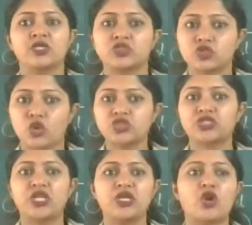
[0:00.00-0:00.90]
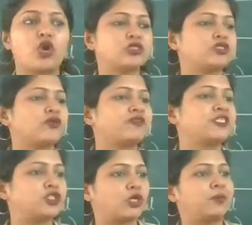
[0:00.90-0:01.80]
Socially also
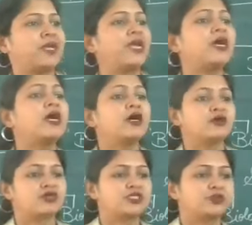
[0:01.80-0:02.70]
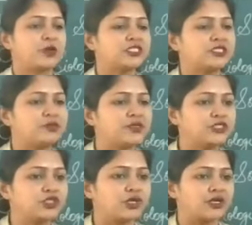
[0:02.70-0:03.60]
we should be responsible
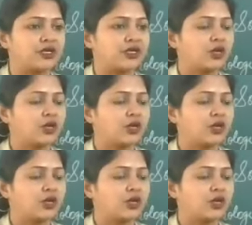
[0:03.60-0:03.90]
children.